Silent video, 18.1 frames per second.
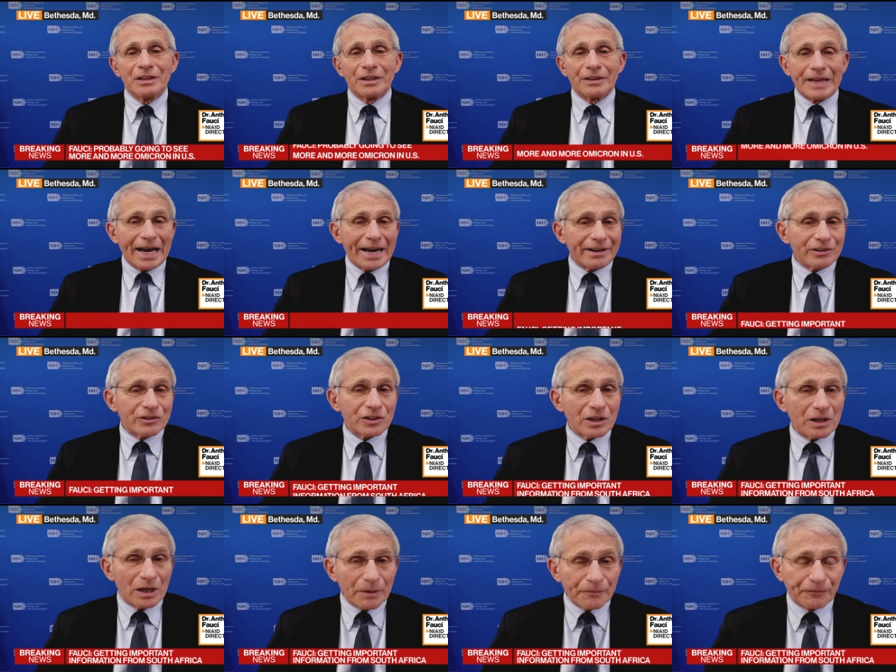that
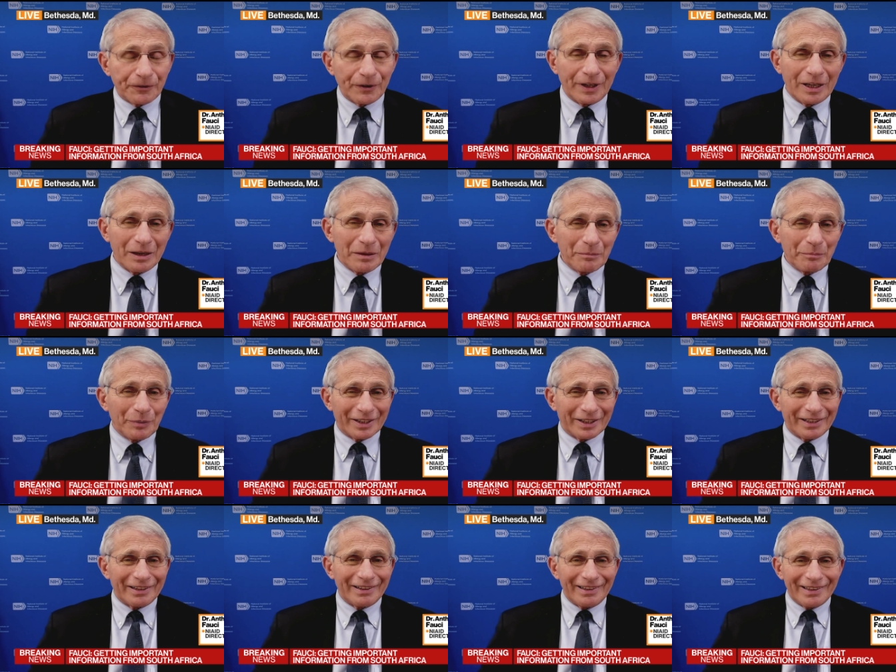is comforting,
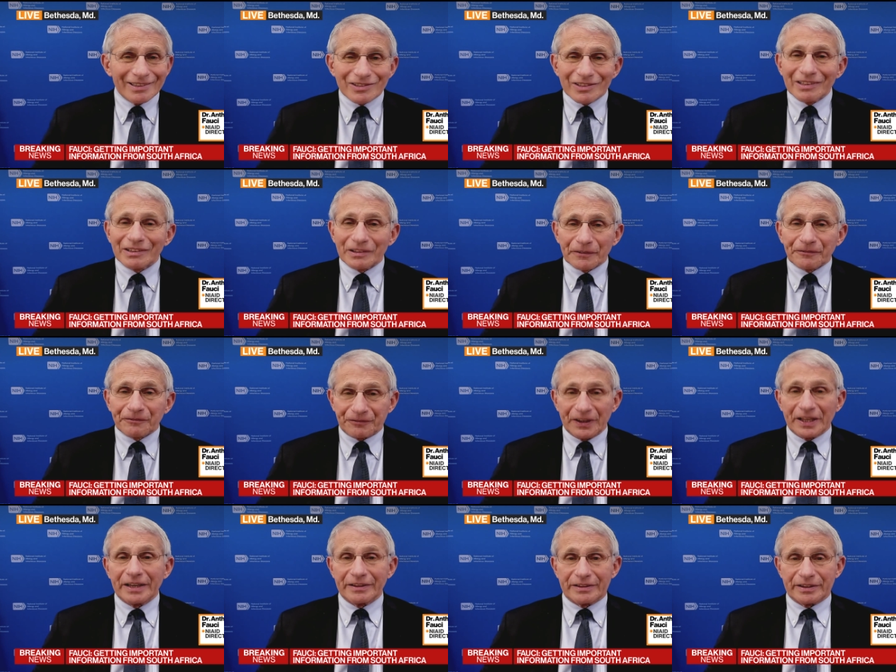but it isn't
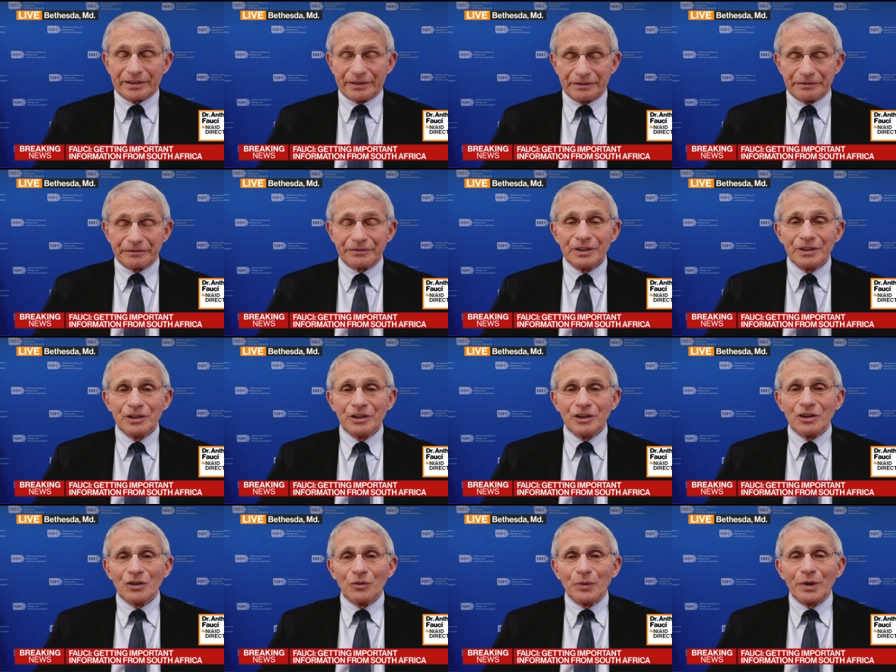definitive.
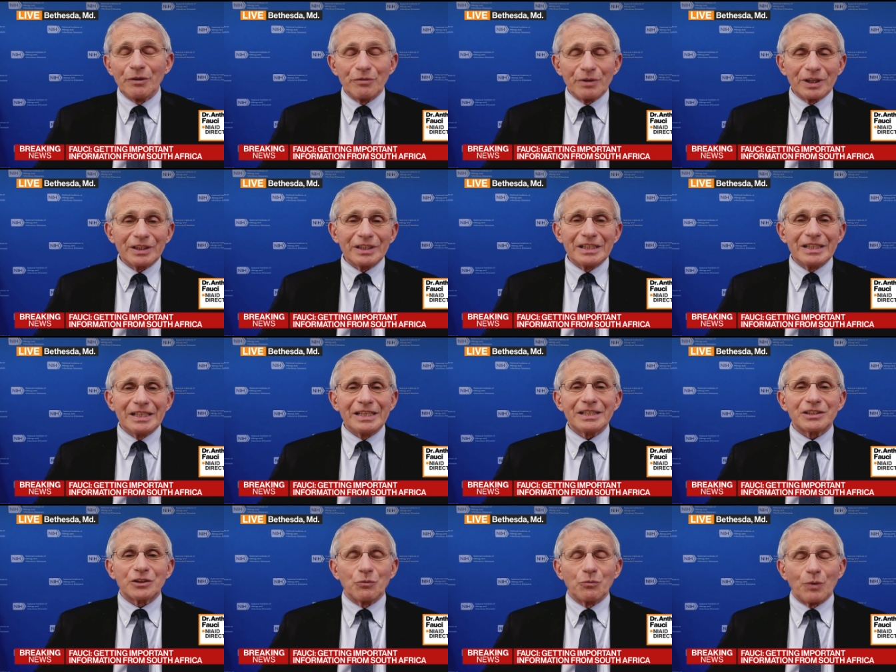We really
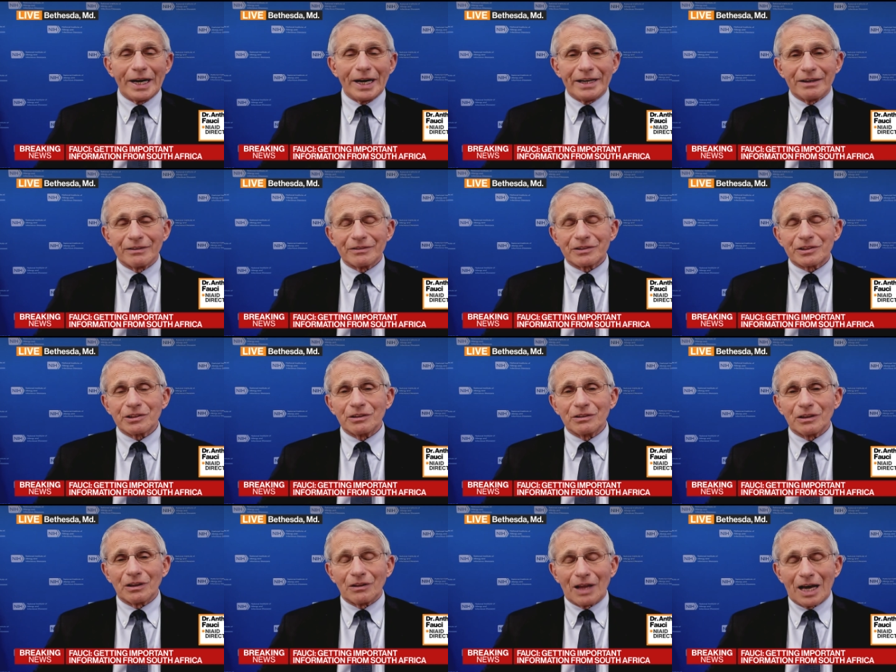need to wait until
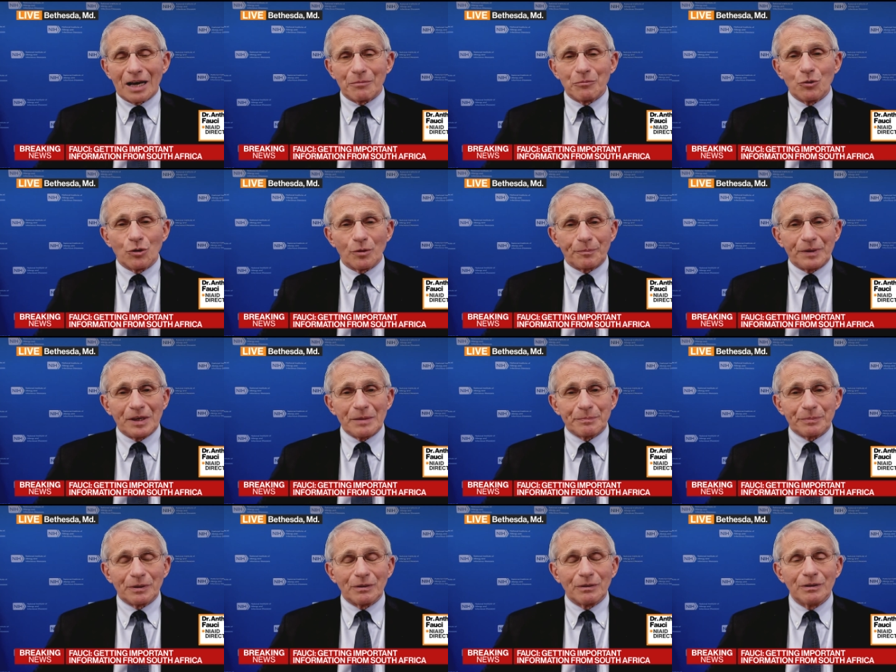a lot more
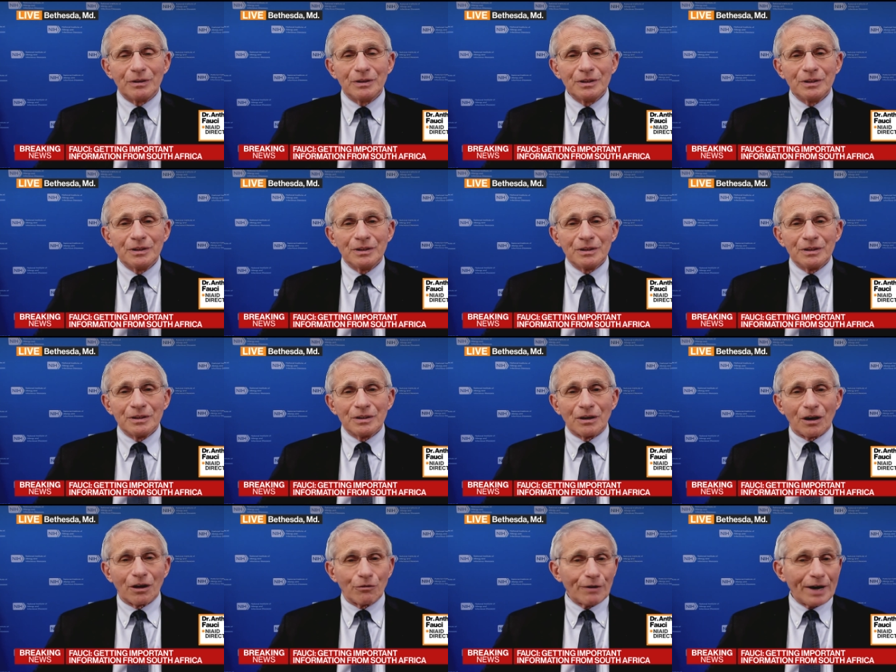people
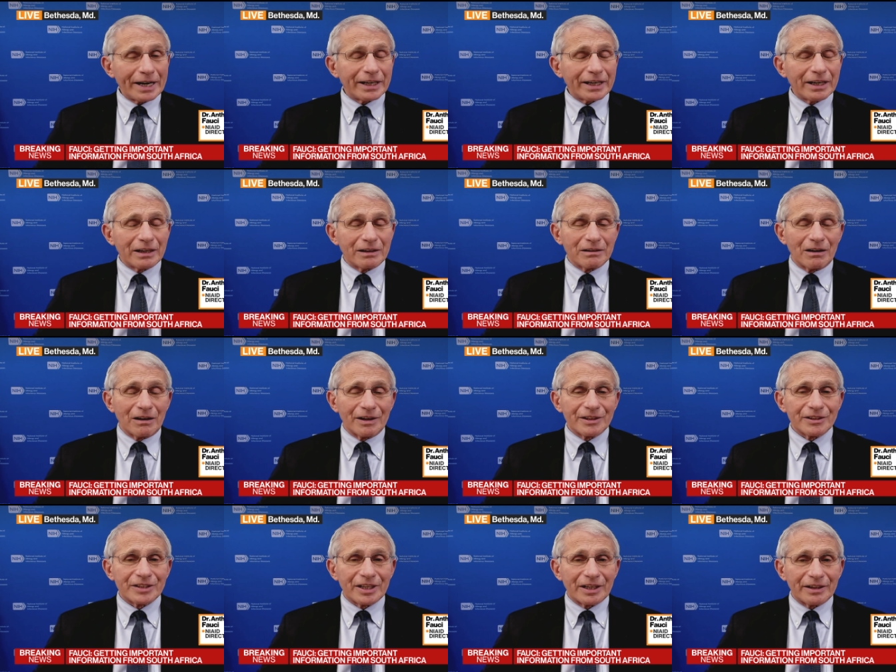are
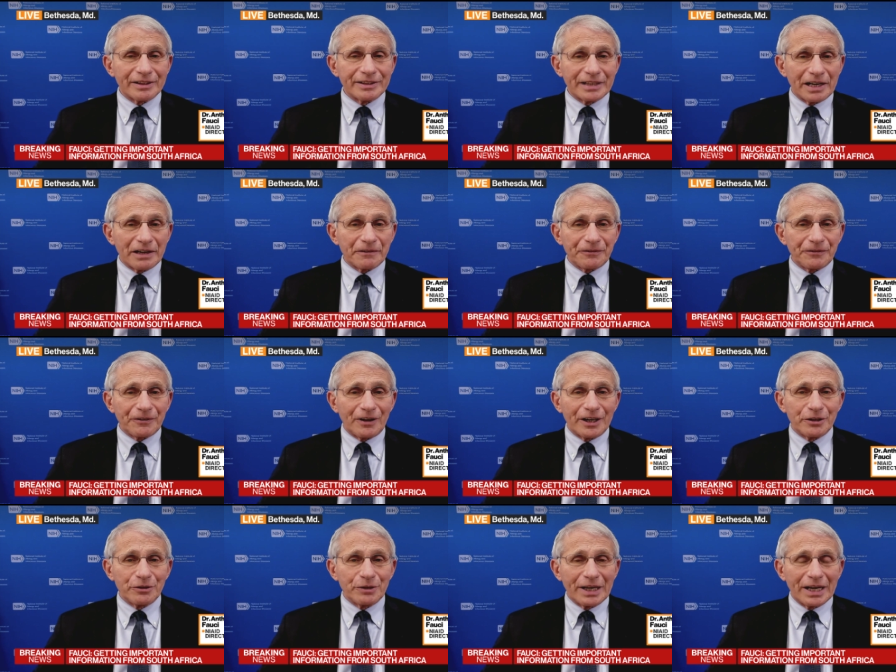recognized and
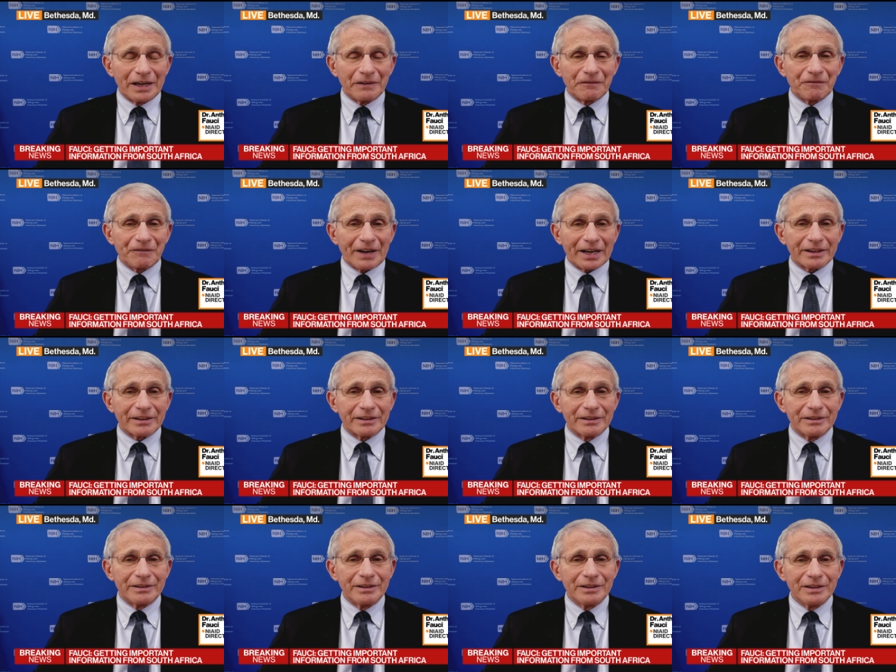identified who get
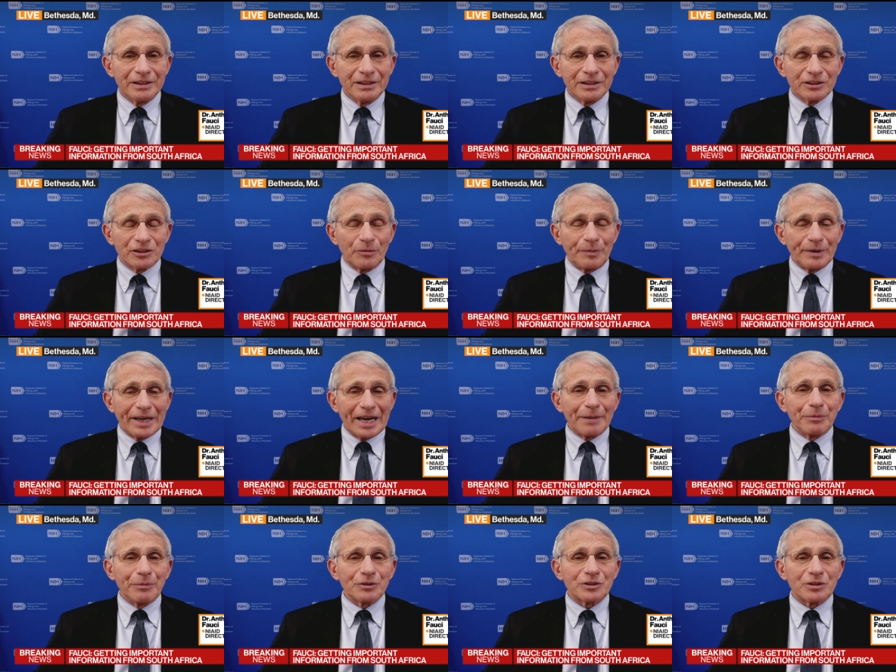infected to be
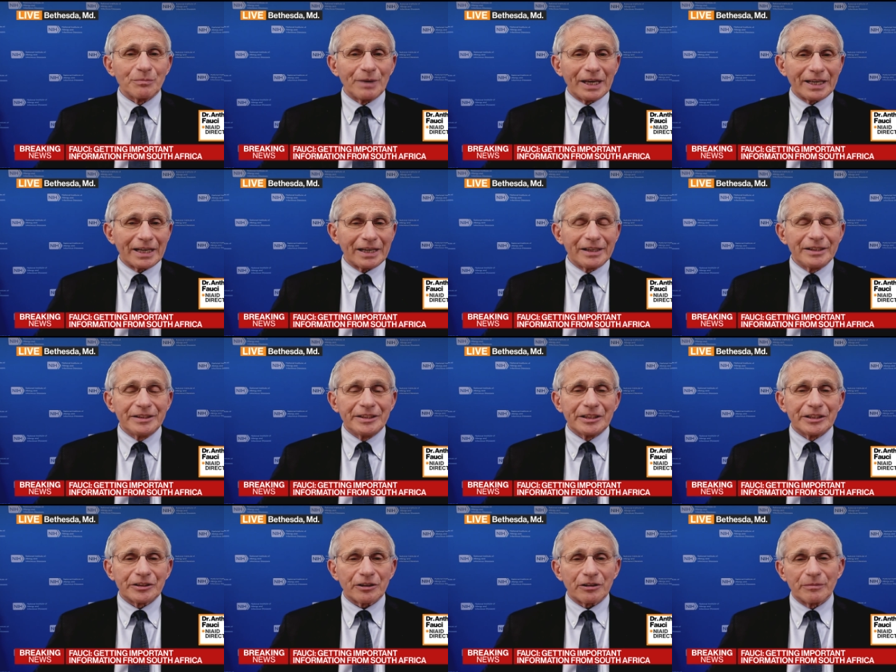able to make any
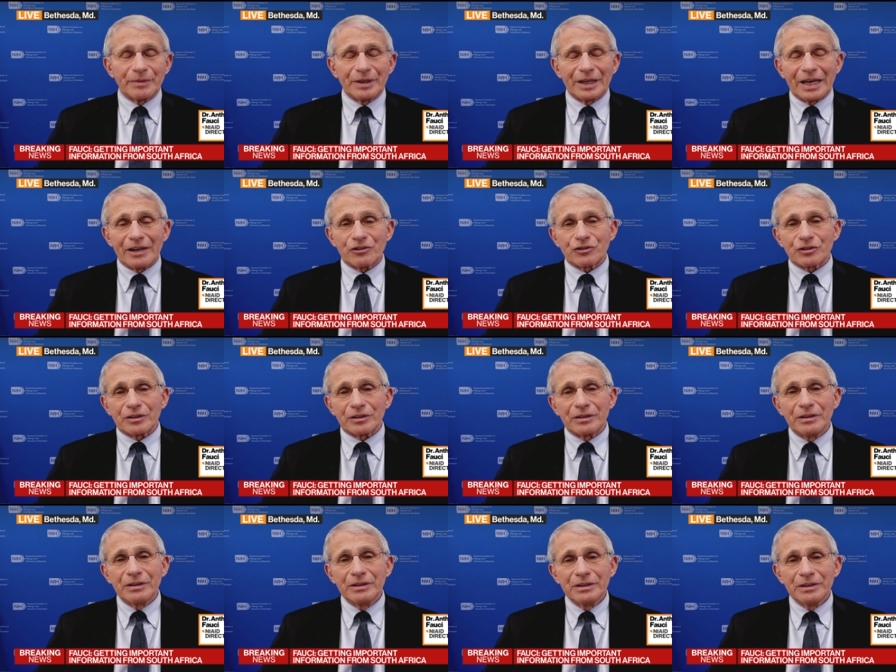
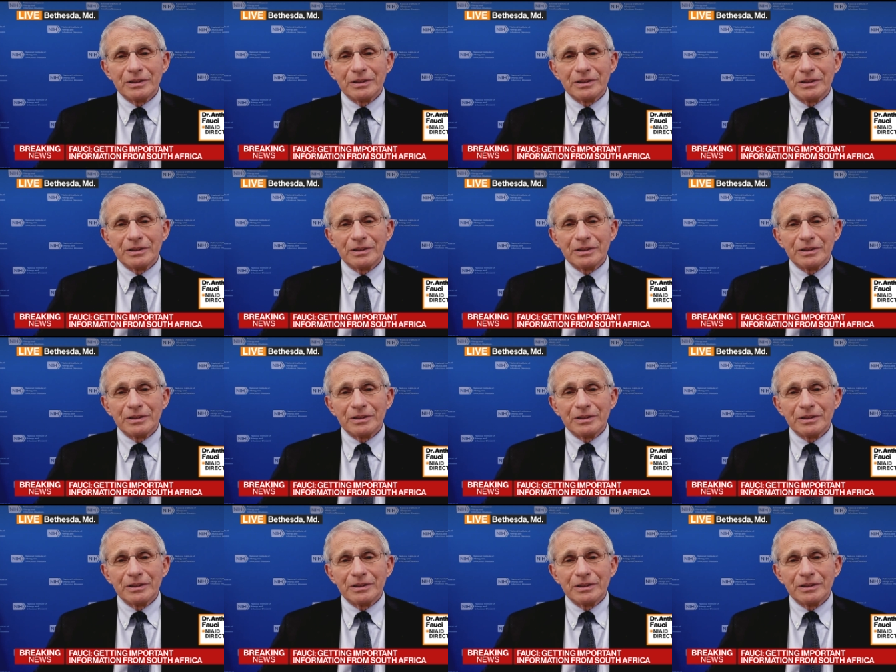determination